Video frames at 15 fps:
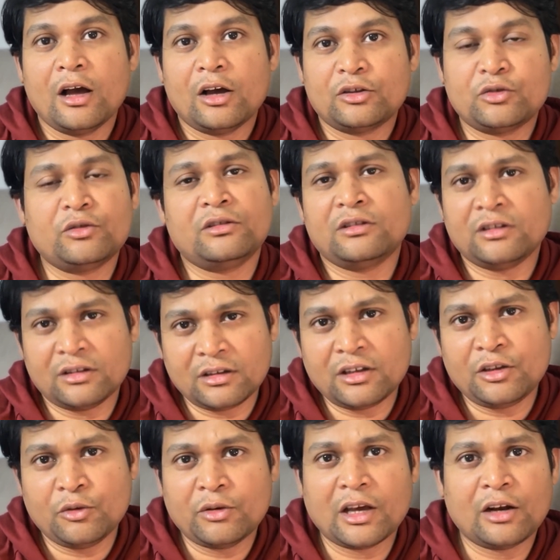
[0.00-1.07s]
So
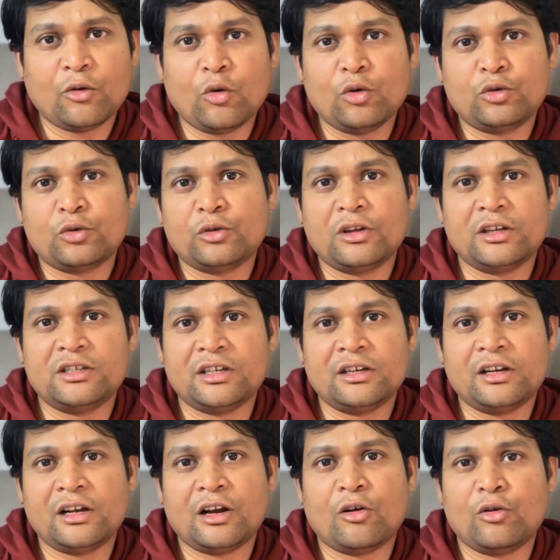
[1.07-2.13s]
you can go through the
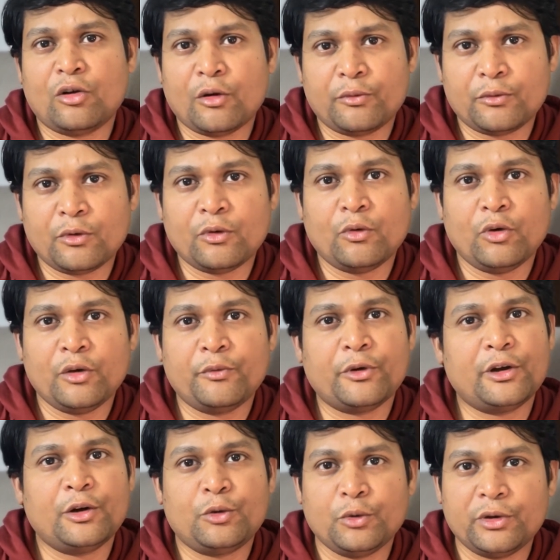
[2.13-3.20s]
general route of going for
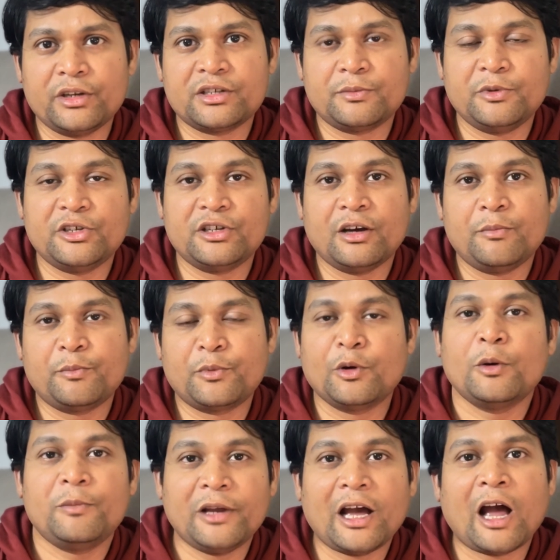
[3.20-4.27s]
a tourist visa.
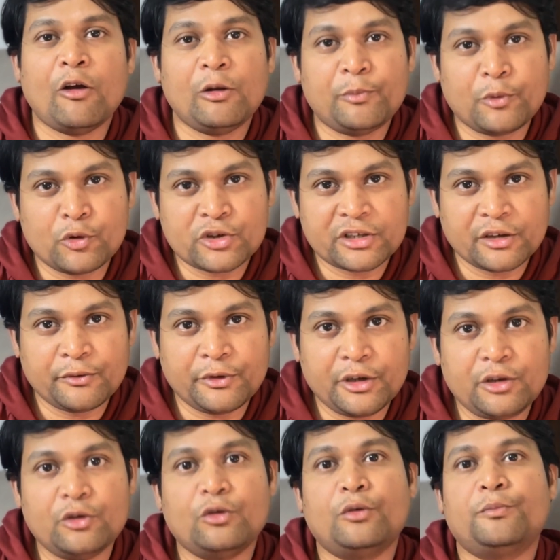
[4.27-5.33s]
Probably I will post a
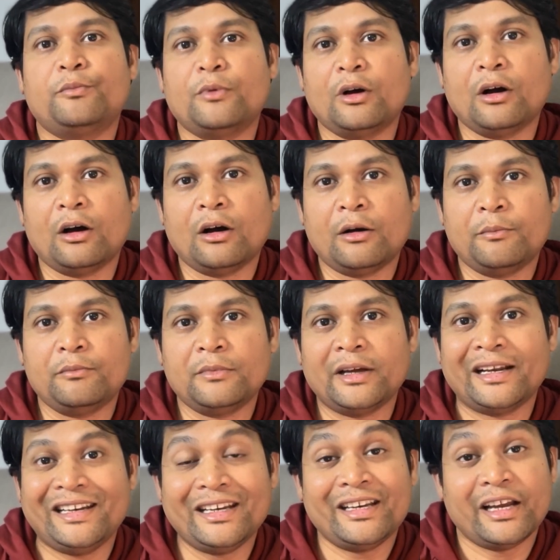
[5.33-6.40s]
video, a
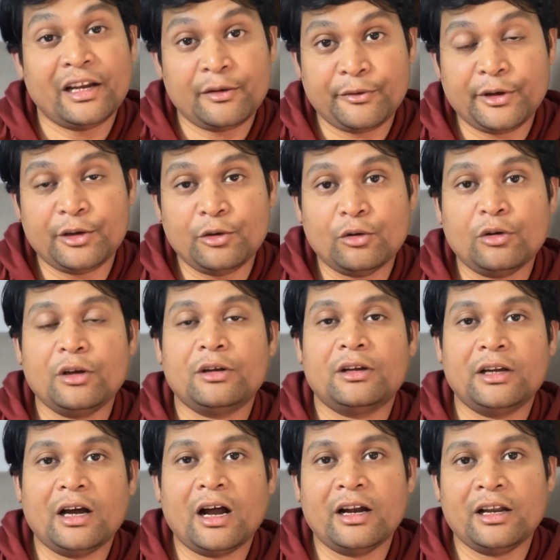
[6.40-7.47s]
detailed video
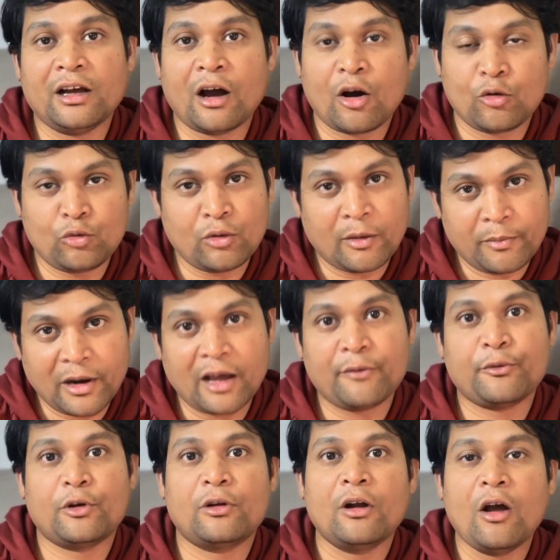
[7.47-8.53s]
regarding how to apply
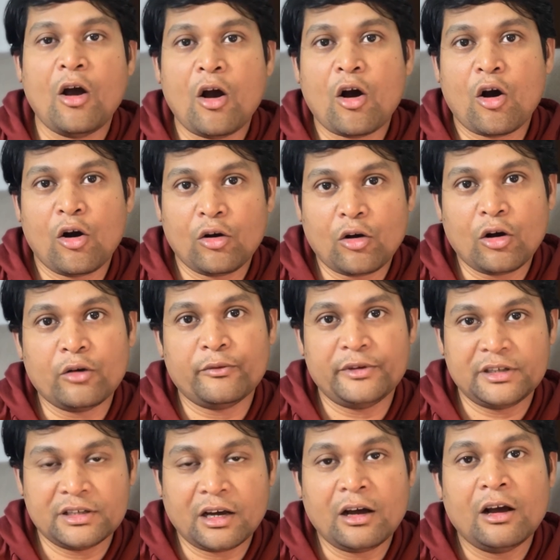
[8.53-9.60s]
for Hong Kong
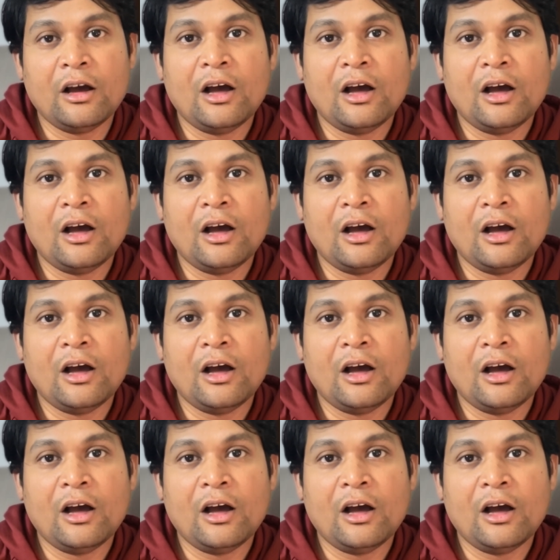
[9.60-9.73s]
visa.